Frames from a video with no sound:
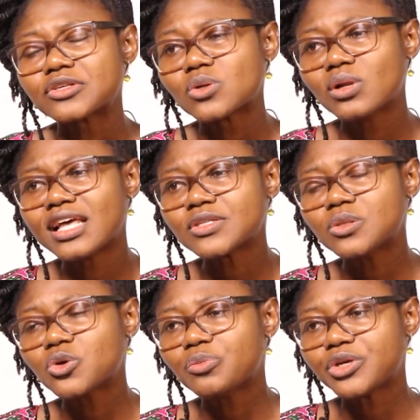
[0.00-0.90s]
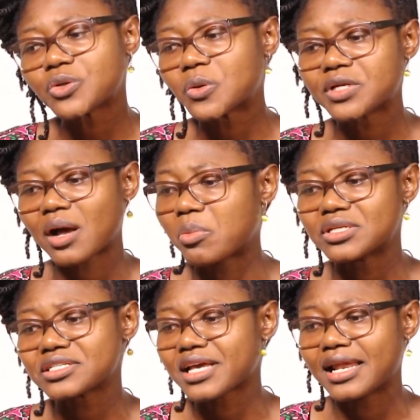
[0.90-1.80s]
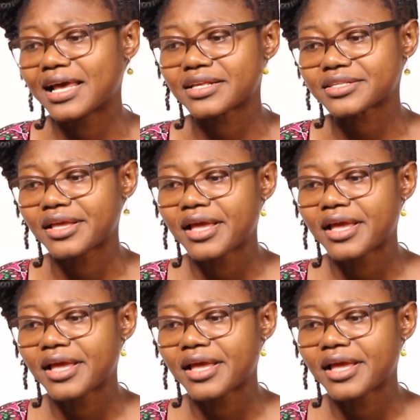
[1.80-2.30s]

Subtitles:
So let's look beyond our political lines.